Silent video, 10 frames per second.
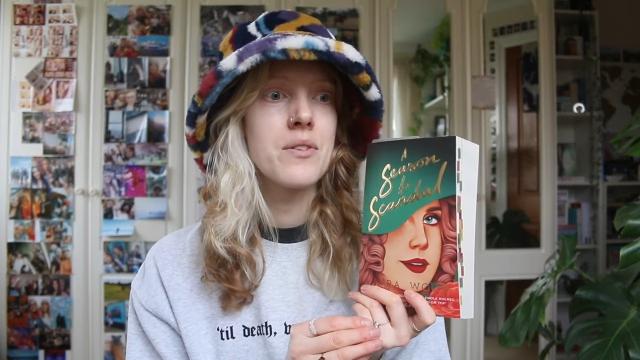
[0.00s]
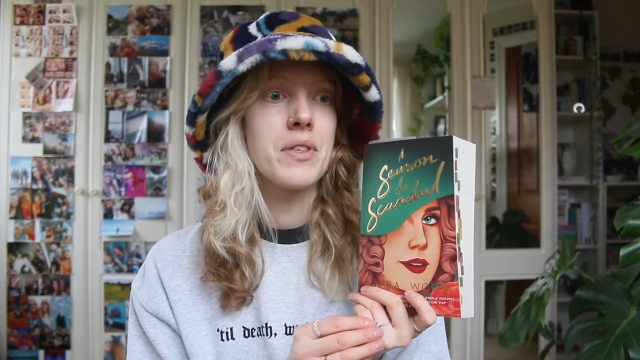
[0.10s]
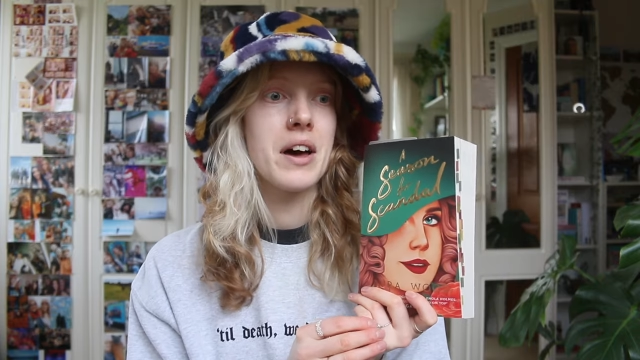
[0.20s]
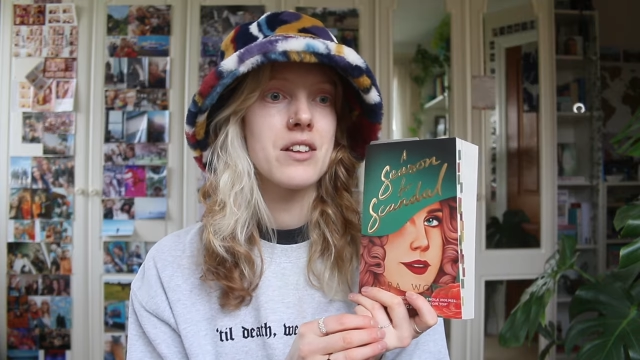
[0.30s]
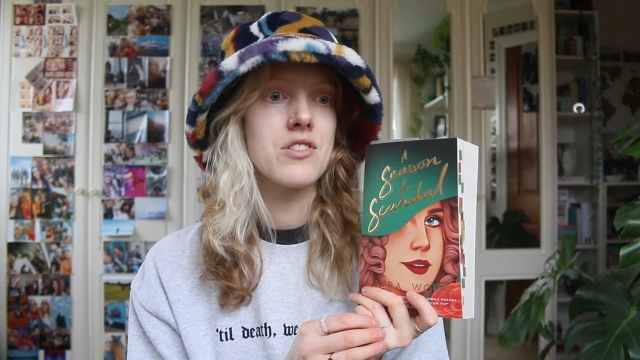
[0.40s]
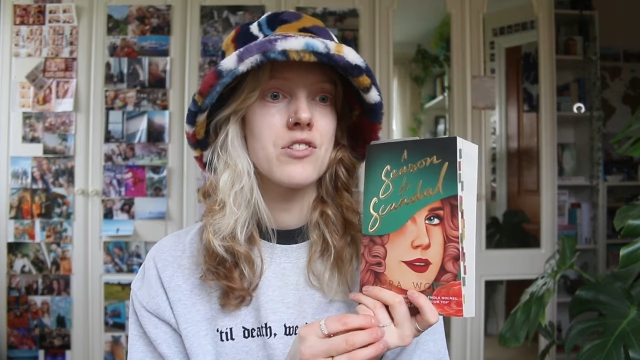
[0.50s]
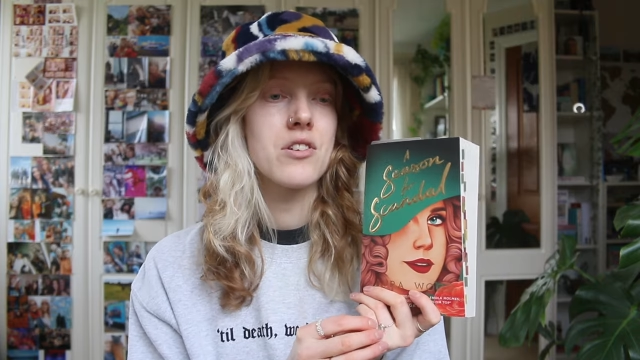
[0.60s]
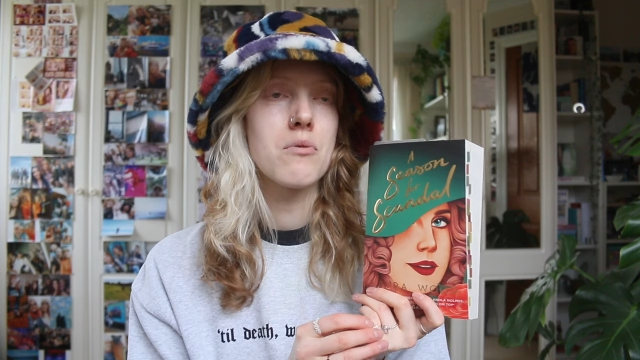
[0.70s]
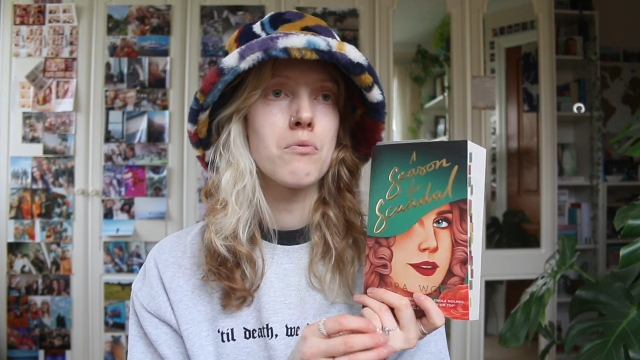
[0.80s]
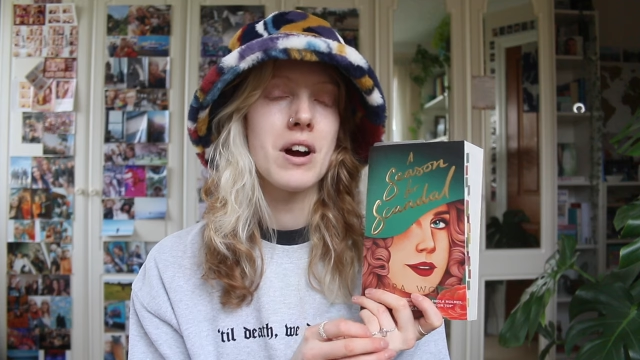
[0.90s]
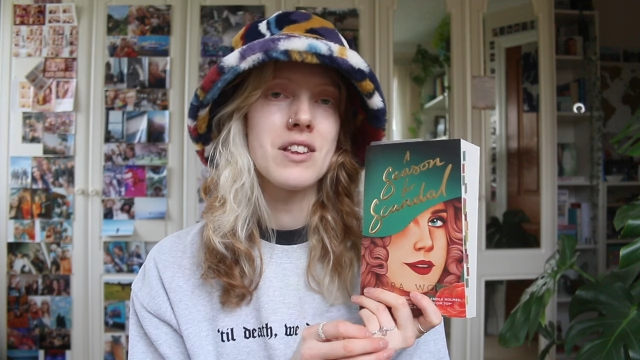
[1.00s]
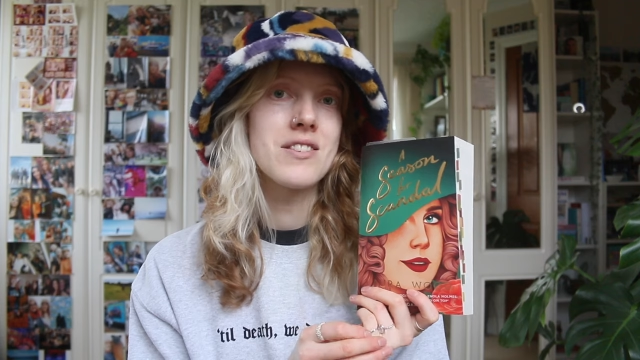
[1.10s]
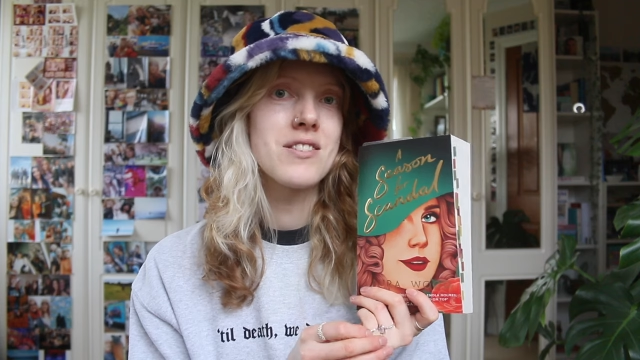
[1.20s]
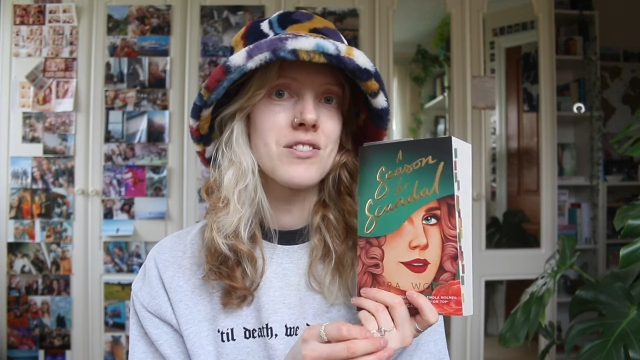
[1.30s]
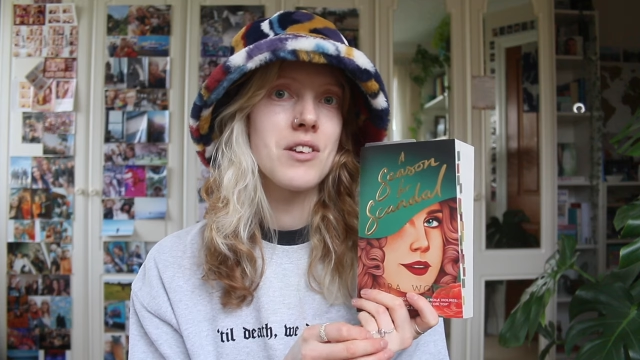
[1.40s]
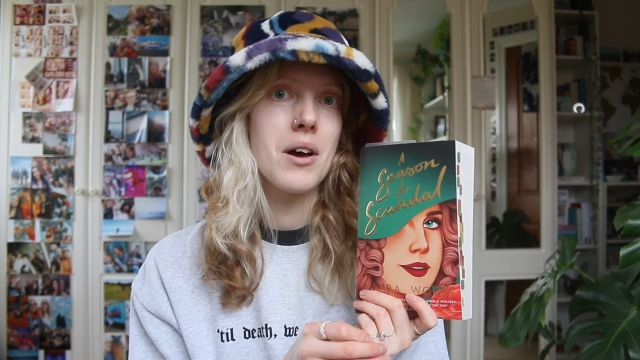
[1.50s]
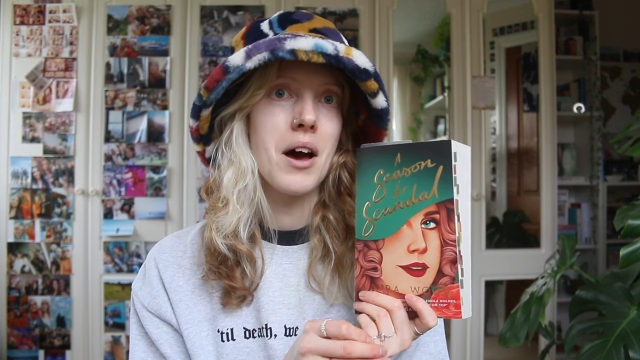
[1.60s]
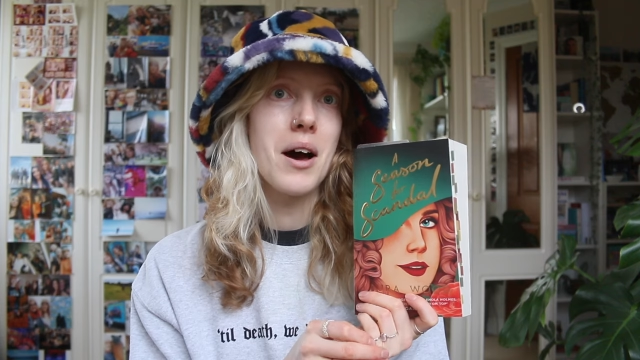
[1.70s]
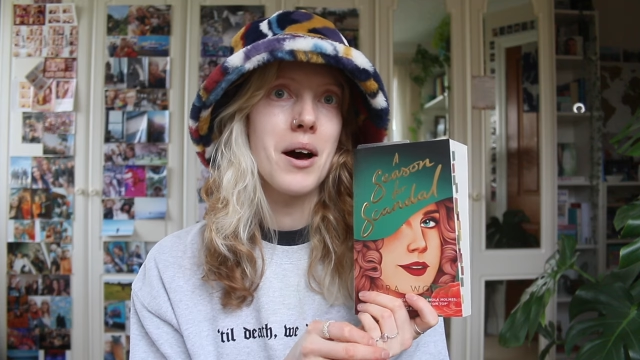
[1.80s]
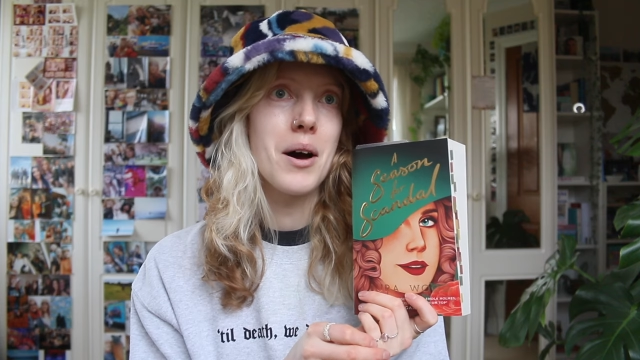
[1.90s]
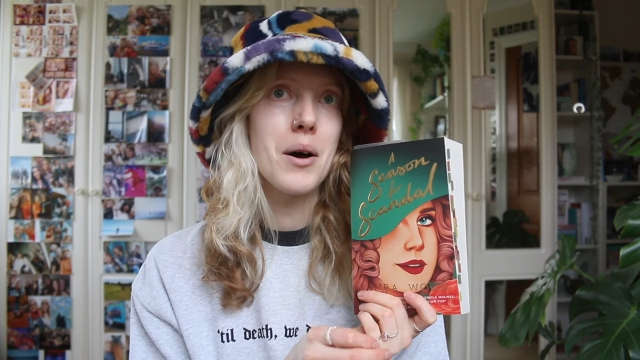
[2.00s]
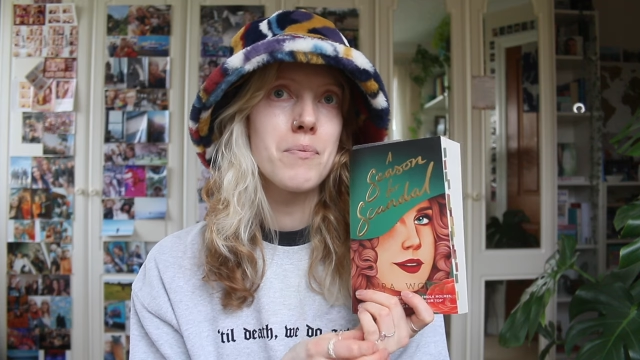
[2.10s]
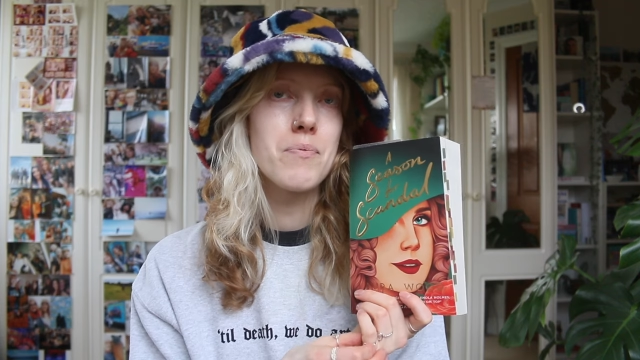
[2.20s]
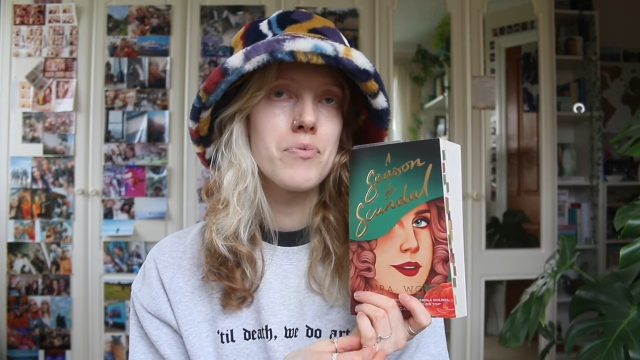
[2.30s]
that rights uh,